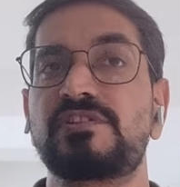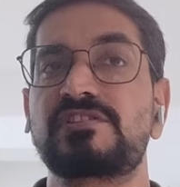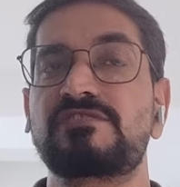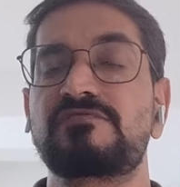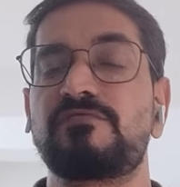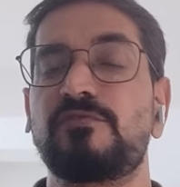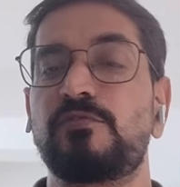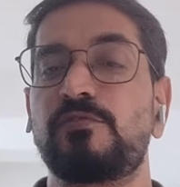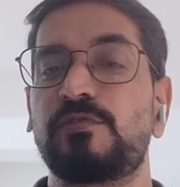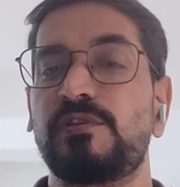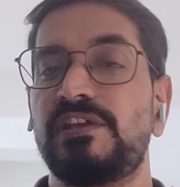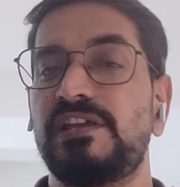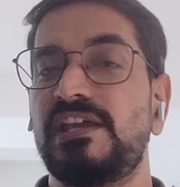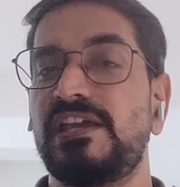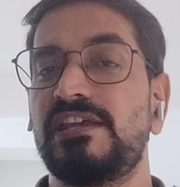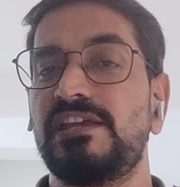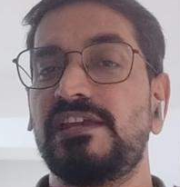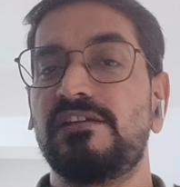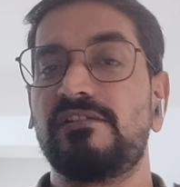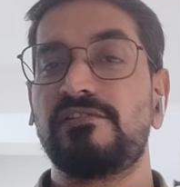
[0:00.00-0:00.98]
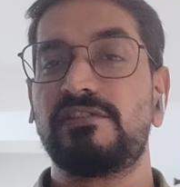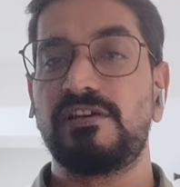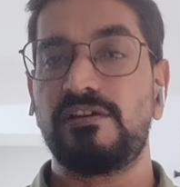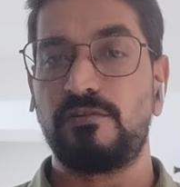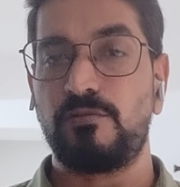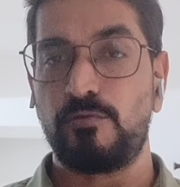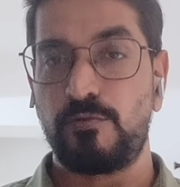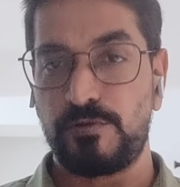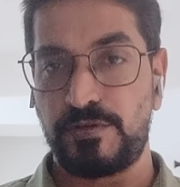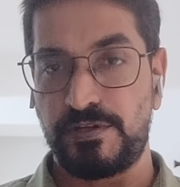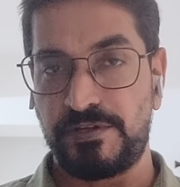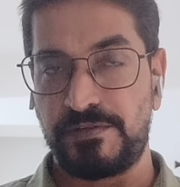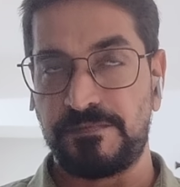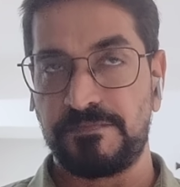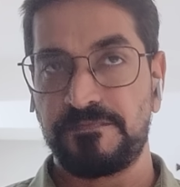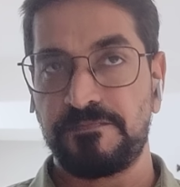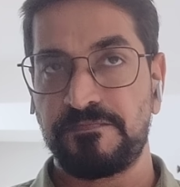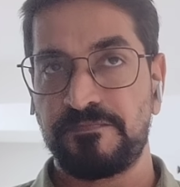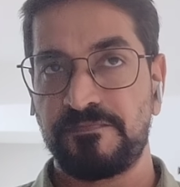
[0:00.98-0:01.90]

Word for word: trust for AI and the OT.